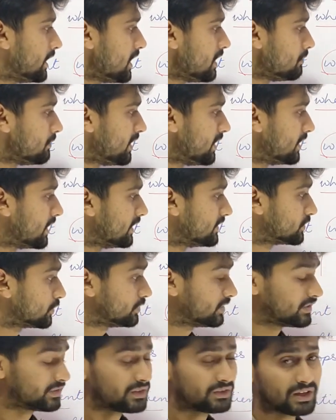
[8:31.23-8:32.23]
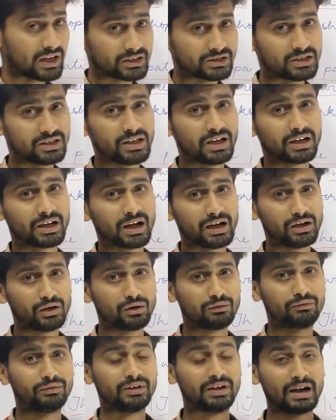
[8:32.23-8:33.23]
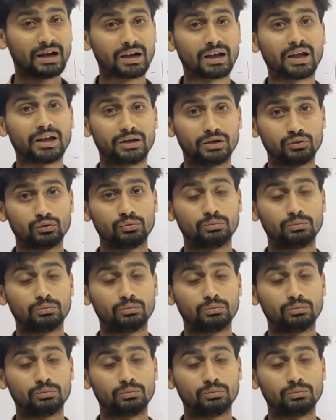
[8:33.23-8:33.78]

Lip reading: till midnight. So this is actually a kind of deadline.